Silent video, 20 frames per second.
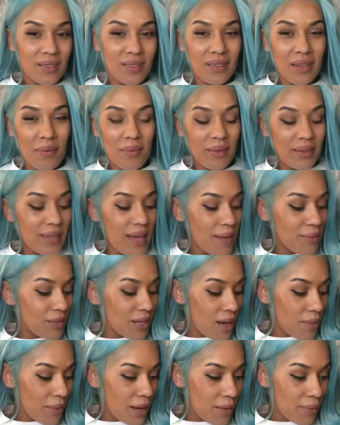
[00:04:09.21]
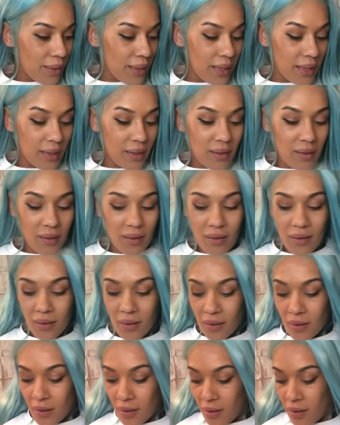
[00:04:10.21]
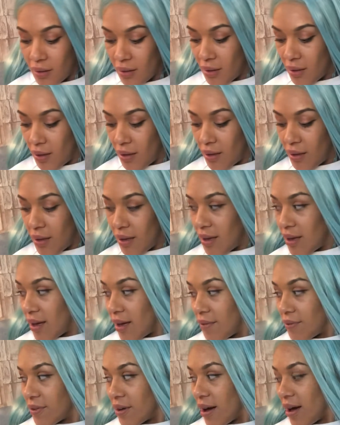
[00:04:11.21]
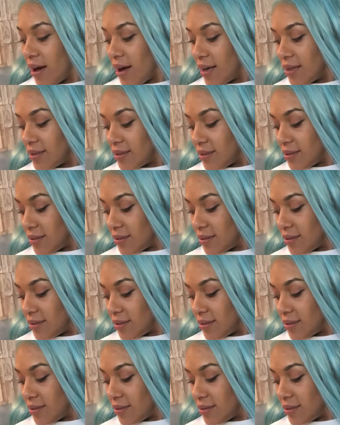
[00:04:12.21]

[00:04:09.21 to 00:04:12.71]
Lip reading: Got my laptop by me. I've got...